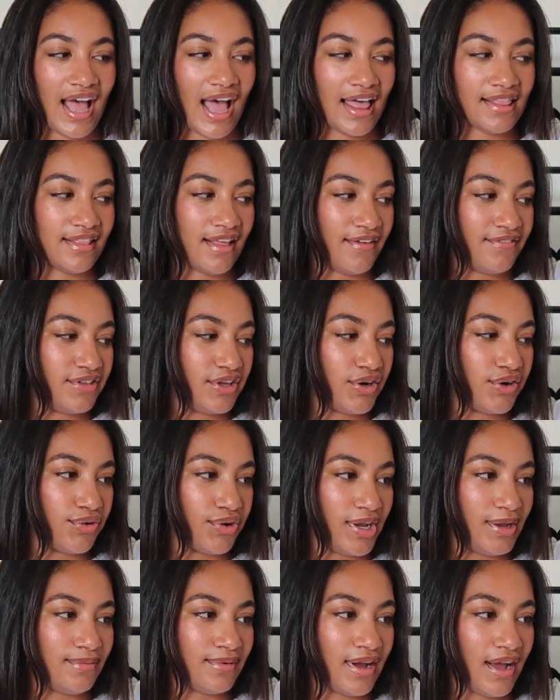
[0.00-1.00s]
I love the
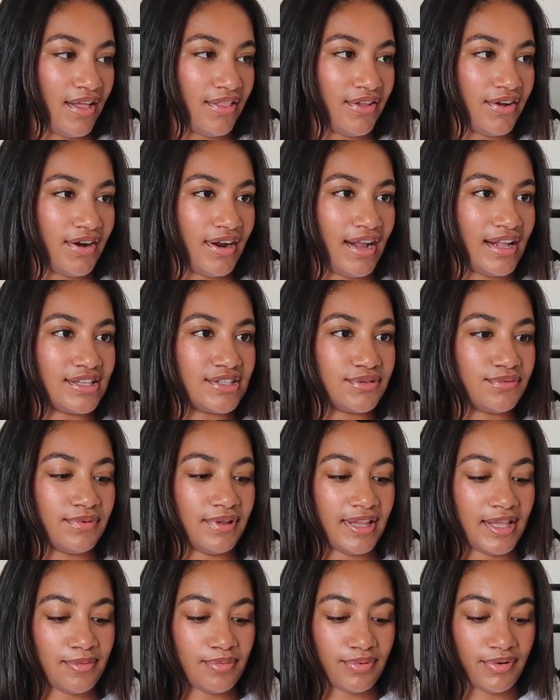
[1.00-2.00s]
cream color. It's
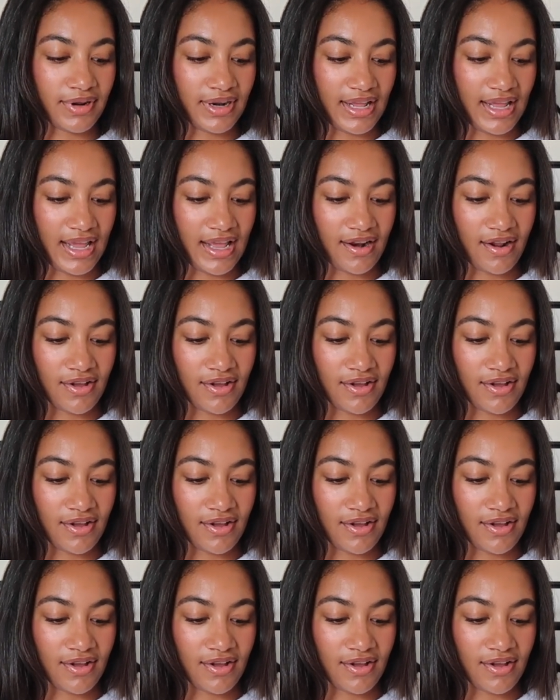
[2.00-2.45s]
really pretty.